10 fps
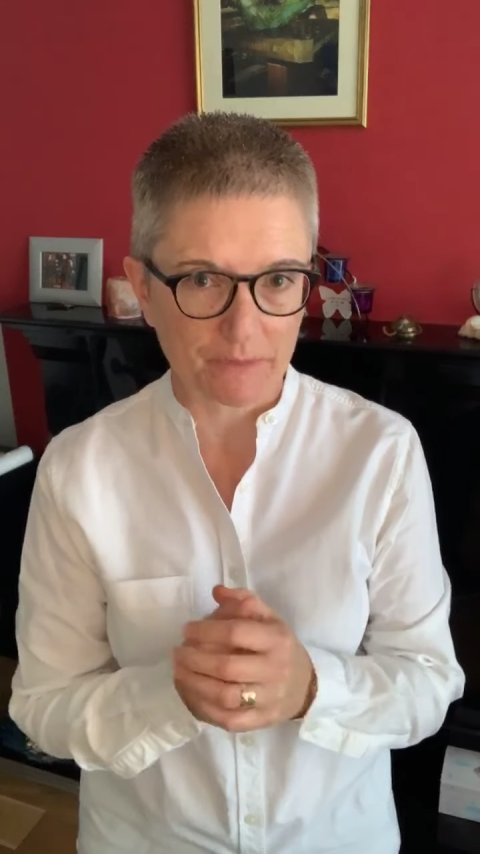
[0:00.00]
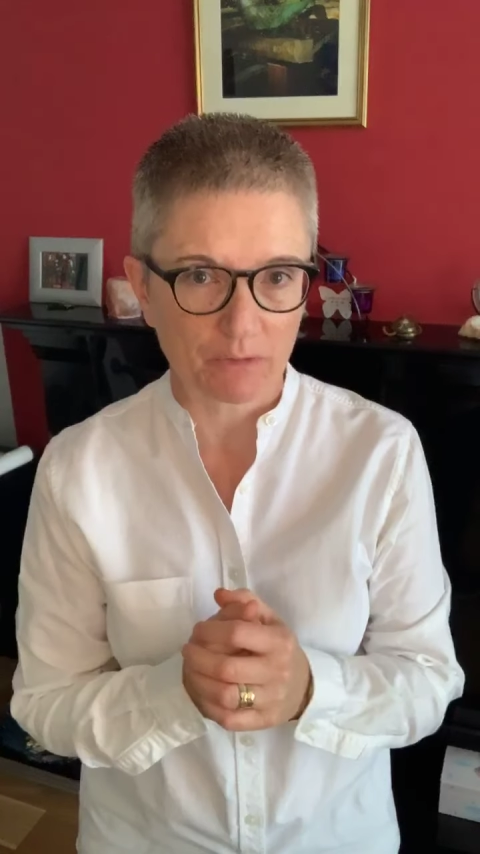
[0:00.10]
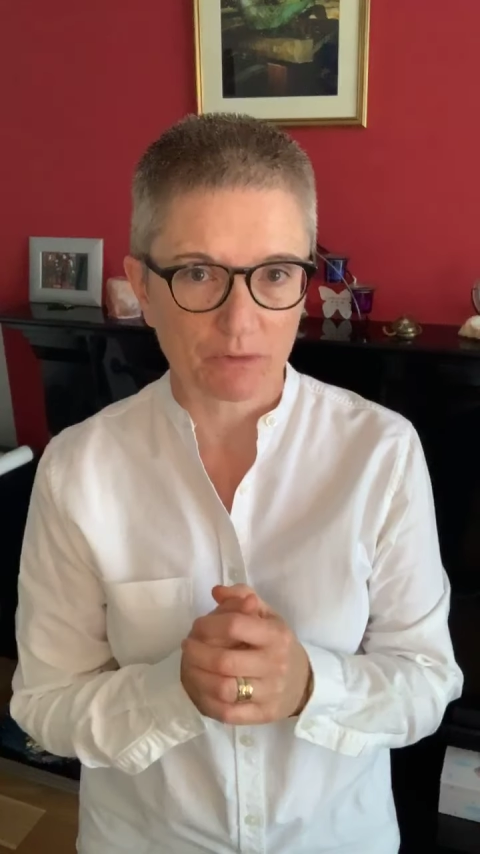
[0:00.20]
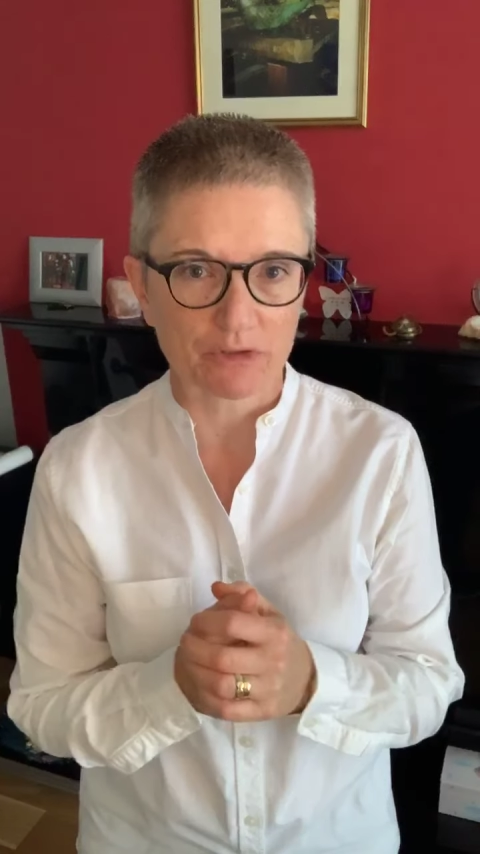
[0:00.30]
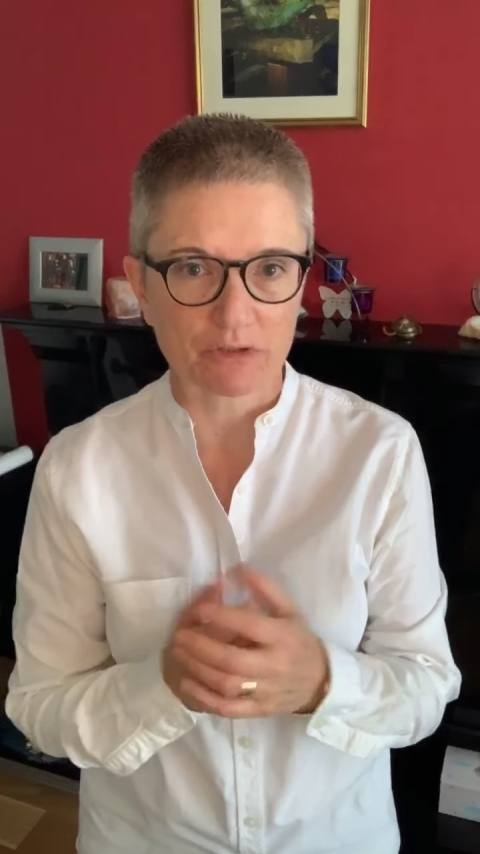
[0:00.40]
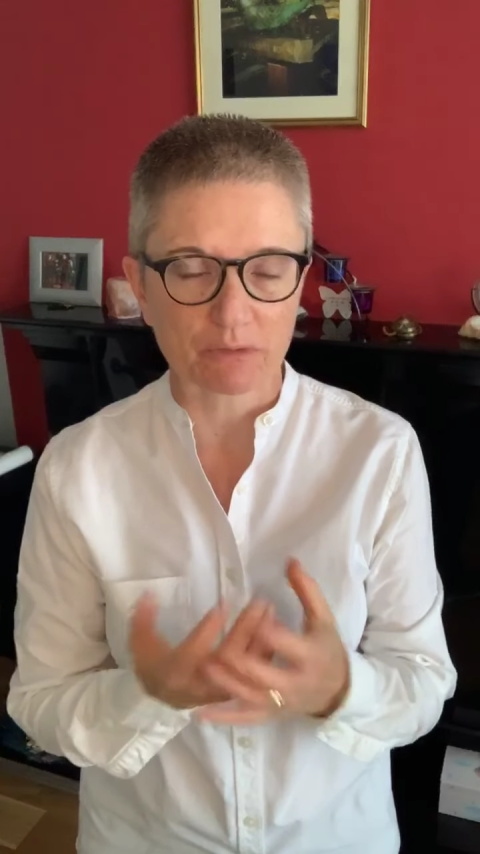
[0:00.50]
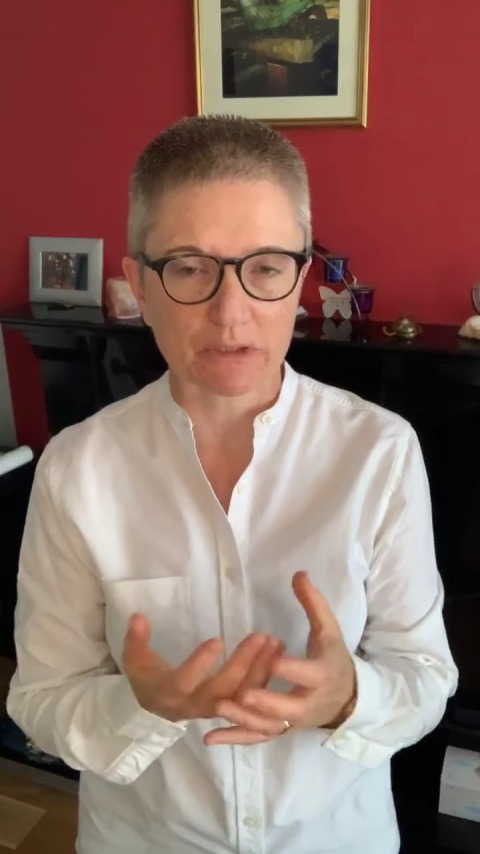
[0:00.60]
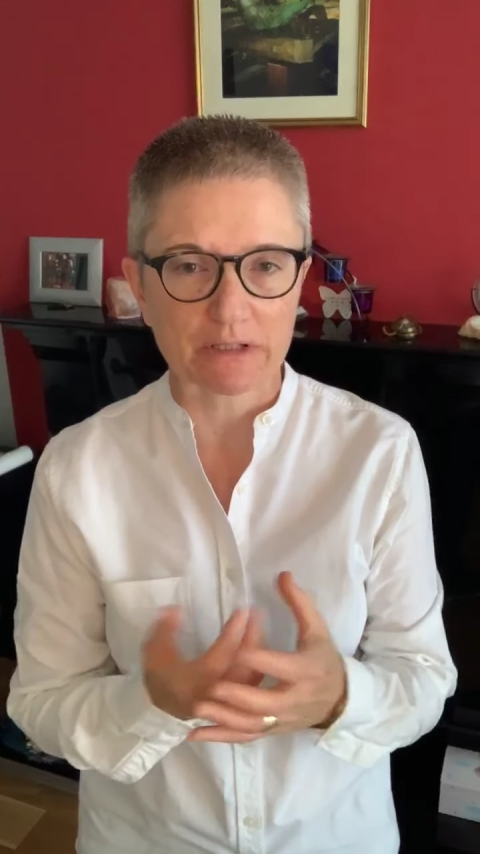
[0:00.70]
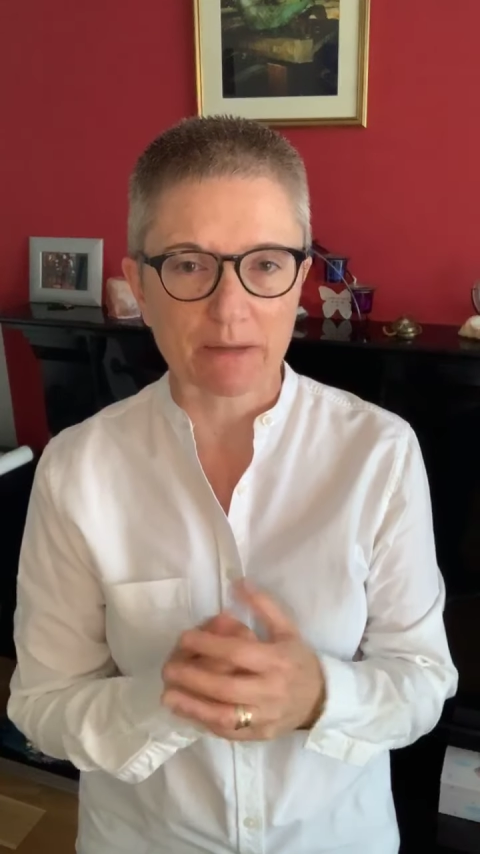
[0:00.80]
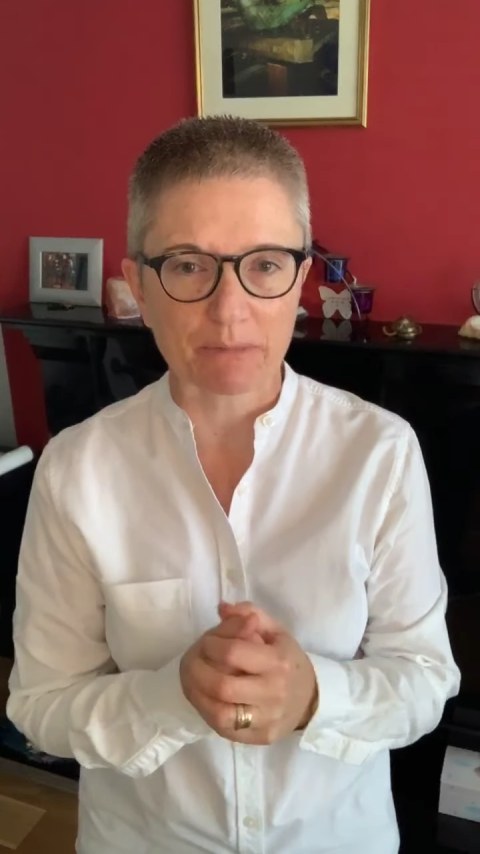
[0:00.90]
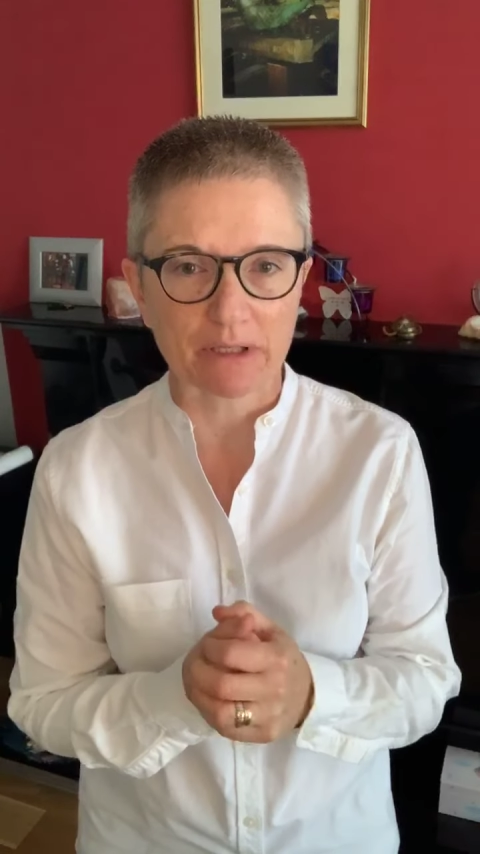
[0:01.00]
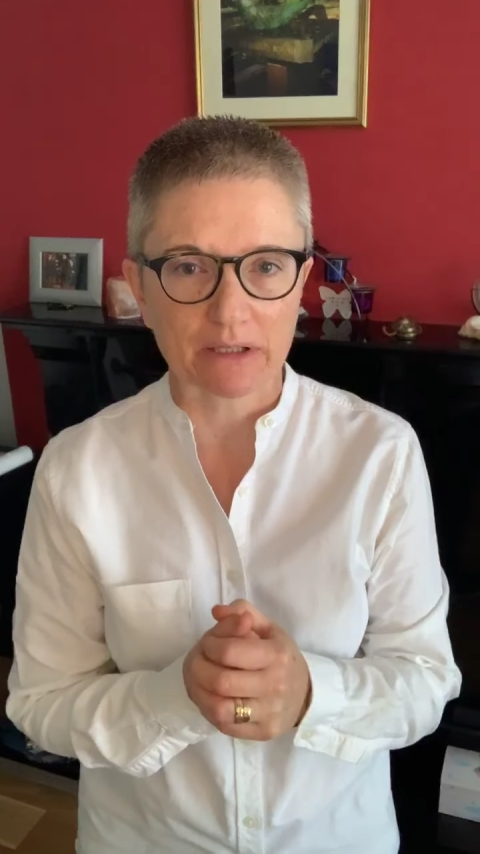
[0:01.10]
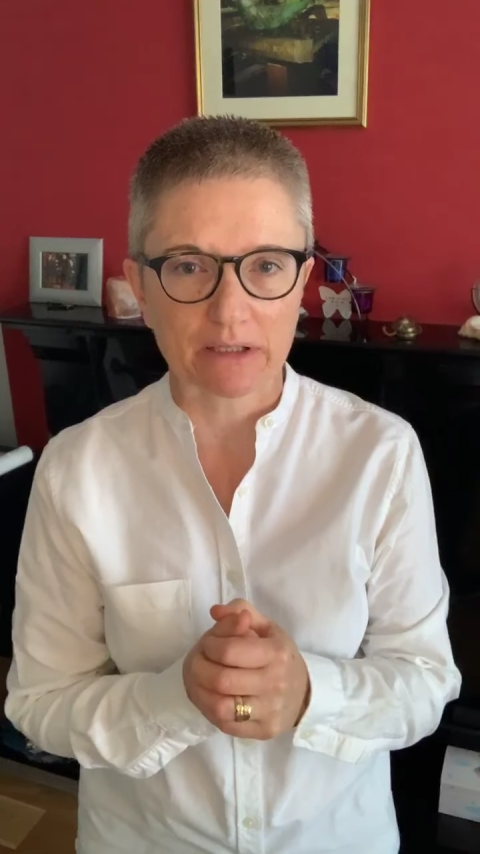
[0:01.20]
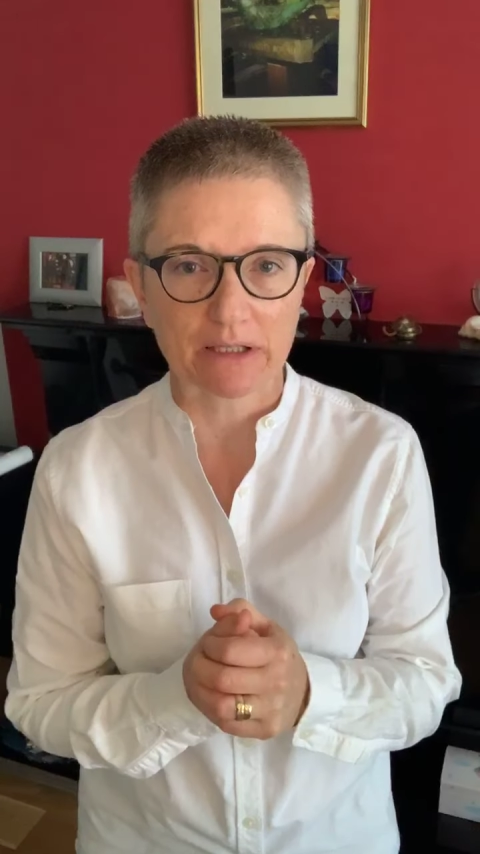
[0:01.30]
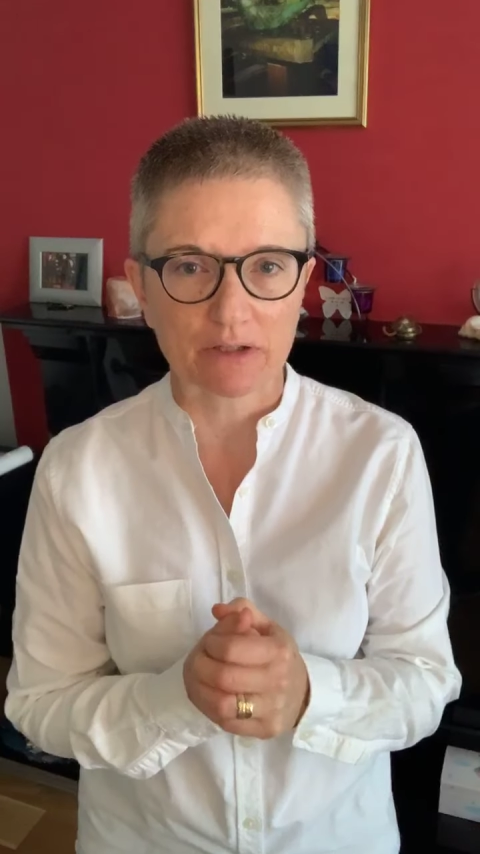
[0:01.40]
which is what
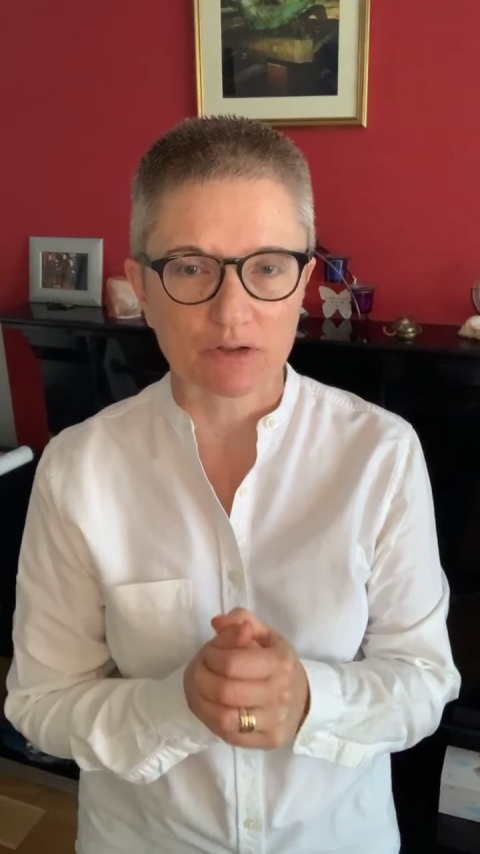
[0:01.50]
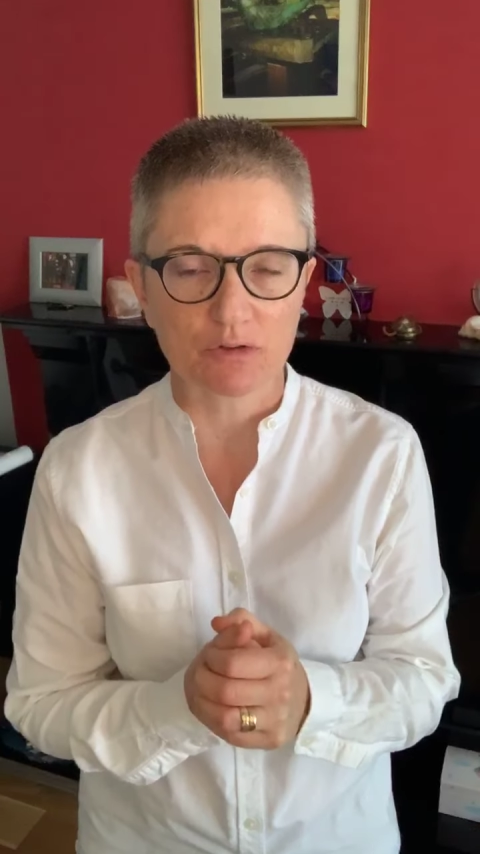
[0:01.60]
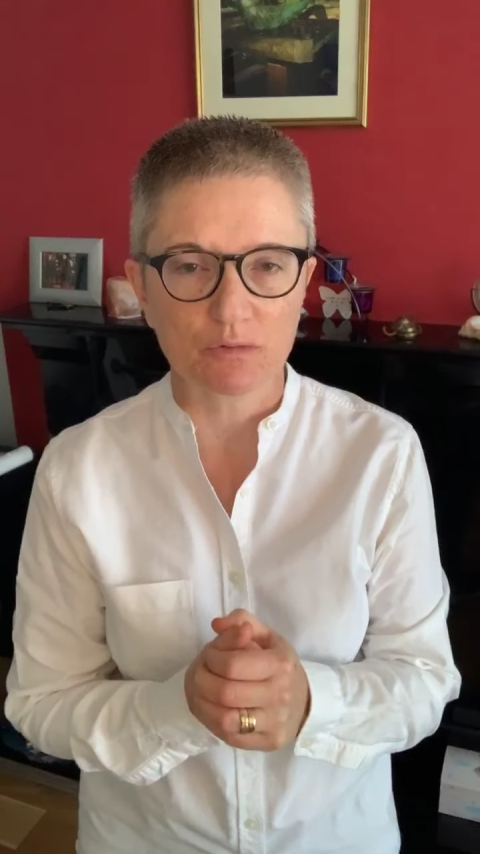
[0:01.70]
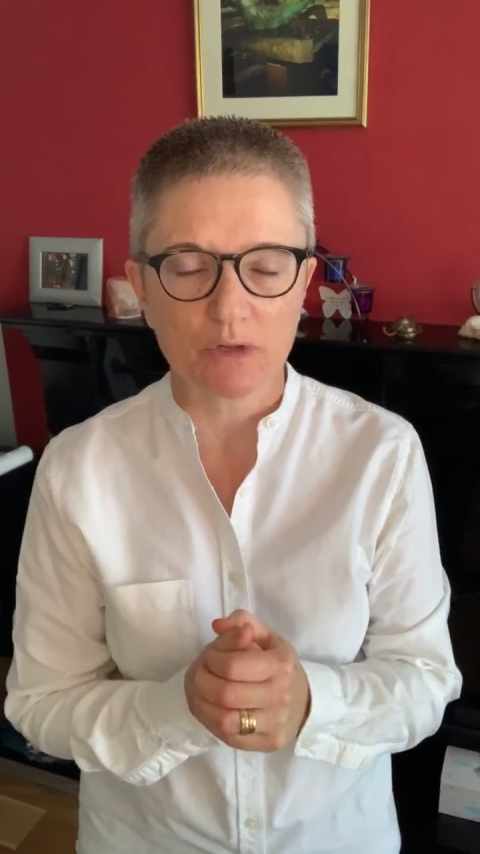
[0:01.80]
tapping can do,